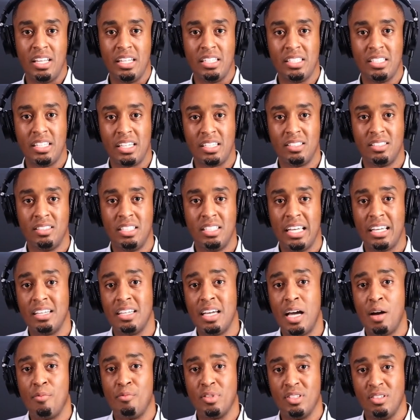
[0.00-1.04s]
It's like taking
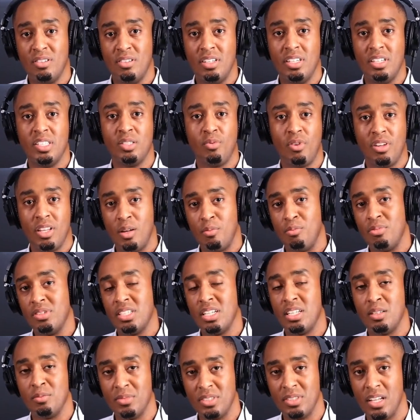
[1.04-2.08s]
opportunities where they
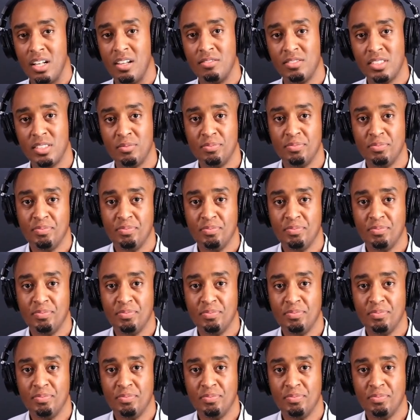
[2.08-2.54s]
present themselves.